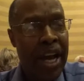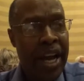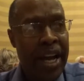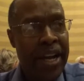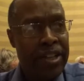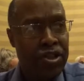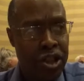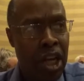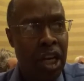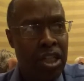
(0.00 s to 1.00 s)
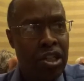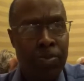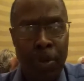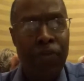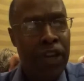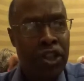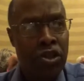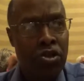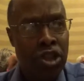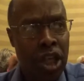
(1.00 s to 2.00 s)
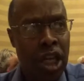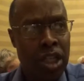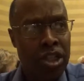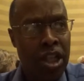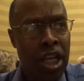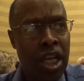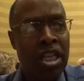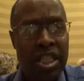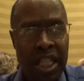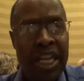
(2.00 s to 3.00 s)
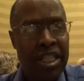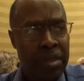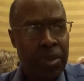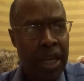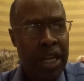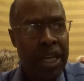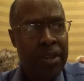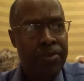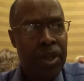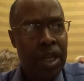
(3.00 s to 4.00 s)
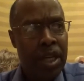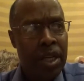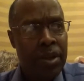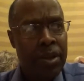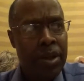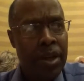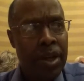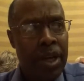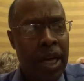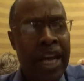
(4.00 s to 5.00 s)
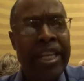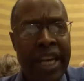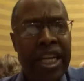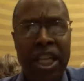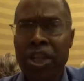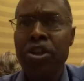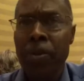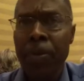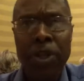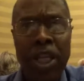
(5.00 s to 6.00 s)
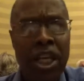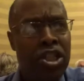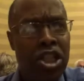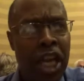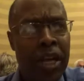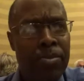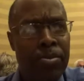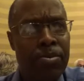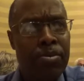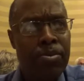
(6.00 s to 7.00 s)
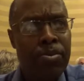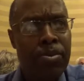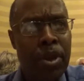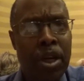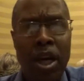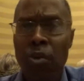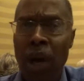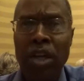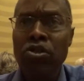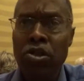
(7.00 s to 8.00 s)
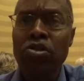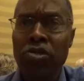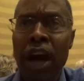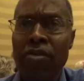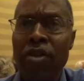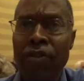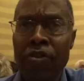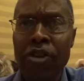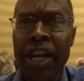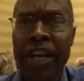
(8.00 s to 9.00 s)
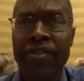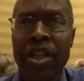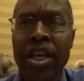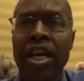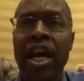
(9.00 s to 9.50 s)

a judge, professional judge, say to me, "Hey Kenny, you're in pretty good shape. Why don't you try refereeing?"